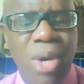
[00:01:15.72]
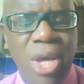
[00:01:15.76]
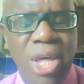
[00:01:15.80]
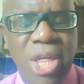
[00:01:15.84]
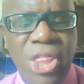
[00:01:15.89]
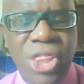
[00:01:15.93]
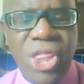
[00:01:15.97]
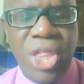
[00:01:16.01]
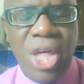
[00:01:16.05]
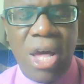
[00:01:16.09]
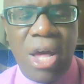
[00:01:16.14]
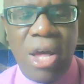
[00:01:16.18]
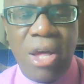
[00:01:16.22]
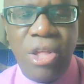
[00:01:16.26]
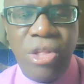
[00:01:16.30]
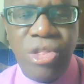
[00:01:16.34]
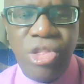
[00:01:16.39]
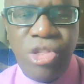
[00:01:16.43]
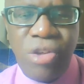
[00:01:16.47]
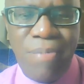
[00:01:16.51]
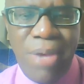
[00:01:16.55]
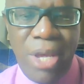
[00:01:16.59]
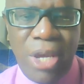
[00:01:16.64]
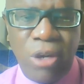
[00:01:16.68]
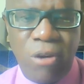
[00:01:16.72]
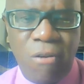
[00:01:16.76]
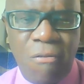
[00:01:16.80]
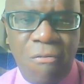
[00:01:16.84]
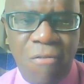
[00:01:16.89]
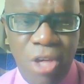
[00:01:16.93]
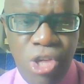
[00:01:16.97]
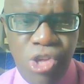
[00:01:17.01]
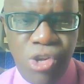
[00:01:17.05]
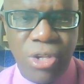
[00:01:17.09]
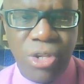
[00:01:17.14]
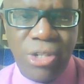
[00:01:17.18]
with Jamaican
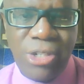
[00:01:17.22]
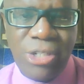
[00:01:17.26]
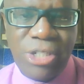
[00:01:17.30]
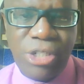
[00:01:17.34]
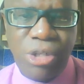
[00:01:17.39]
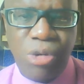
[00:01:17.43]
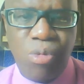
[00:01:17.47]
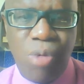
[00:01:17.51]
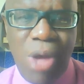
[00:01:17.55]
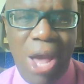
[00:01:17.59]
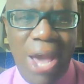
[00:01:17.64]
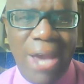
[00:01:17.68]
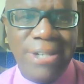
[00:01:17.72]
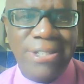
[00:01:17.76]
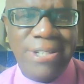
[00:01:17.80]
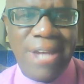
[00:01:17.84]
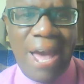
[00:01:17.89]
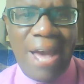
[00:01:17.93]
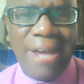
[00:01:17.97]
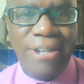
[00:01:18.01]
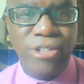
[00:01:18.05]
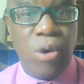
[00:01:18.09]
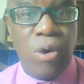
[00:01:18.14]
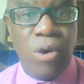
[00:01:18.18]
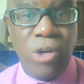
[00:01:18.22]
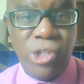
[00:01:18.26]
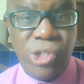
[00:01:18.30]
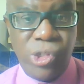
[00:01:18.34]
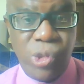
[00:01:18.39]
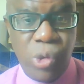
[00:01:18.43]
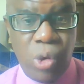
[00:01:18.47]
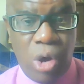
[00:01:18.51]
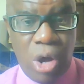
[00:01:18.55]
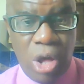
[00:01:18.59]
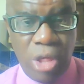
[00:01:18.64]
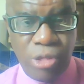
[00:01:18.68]
officials, right, and
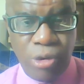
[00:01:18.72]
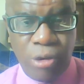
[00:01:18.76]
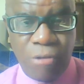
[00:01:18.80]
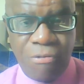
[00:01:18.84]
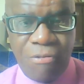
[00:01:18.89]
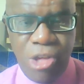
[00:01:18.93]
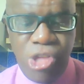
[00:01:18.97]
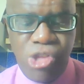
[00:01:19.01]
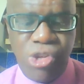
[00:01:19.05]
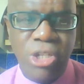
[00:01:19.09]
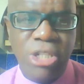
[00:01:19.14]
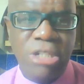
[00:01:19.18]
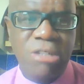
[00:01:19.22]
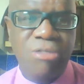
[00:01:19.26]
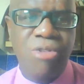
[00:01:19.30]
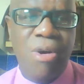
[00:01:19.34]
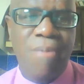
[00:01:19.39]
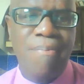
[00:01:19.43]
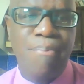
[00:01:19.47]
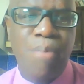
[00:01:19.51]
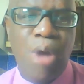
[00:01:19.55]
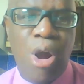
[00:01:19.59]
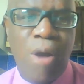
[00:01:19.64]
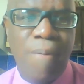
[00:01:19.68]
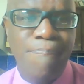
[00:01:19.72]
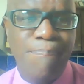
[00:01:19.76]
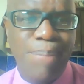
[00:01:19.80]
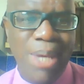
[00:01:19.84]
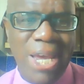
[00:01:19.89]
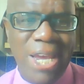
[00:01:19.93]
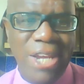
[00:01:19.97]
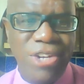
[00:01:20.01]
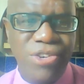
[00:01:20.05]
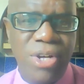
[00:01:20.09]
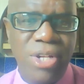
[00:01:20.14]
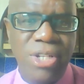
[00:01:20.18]
also other officials from
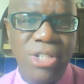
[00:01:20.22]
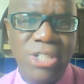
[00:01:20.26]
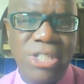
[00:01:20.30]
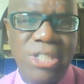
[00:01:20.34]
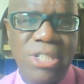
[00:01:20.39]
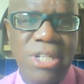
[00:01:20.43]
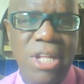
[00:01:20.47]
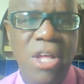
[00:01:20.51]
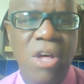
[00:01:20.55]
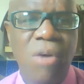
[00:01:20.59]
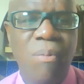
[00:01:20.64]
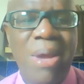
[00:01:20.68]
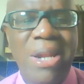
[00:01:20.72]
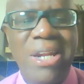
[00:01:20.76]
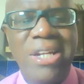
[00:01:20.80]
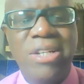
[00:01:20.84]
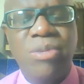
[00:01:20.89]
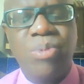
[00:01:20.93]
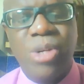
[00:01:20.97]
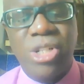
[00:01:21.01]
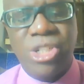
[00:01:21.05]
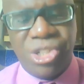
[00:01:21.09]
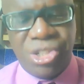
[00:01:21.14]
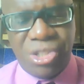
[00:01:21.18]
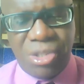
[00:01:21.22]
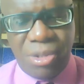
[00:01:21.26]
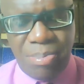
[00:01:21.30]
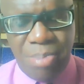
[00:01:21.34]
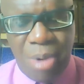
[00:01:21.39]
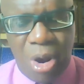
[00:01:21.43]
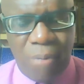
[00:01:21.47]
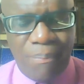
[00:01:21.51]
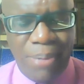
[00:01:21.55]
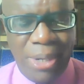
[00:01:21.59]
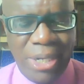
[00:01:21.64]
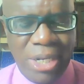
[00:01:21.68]
Barbados. Well, it was the
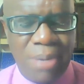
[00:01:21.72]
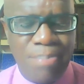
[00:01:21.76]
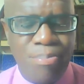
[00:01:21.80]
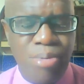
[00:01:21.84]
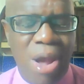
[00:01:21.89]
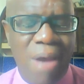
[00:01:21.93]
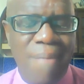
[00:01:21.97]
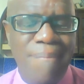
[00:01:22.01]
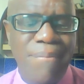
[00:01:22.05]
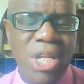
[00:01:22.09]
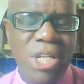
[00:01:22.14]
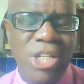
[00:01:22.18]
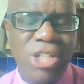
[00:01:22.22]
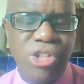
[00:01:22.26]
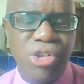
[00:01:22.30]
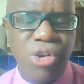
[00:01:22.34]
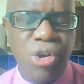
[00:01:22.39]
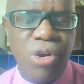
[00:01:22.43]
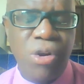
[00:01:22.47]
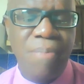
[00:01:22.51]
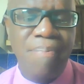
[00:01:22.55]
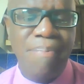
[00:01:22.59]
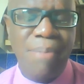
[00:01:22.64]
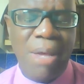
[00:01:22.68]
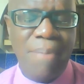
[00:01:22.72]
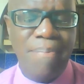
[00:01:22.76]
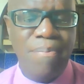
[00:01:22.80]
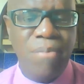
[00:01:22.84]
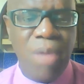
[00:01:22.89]
Barbadian Prime Minister, Mayor